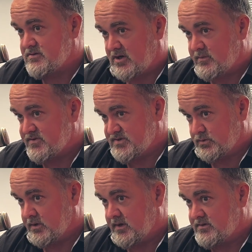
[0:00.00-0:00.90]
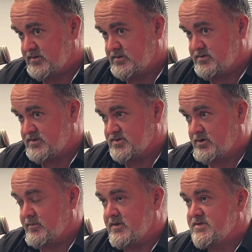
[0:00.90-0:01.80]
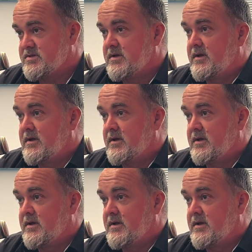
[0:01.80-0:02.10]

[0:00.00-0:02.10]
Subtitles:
type of story to describe this.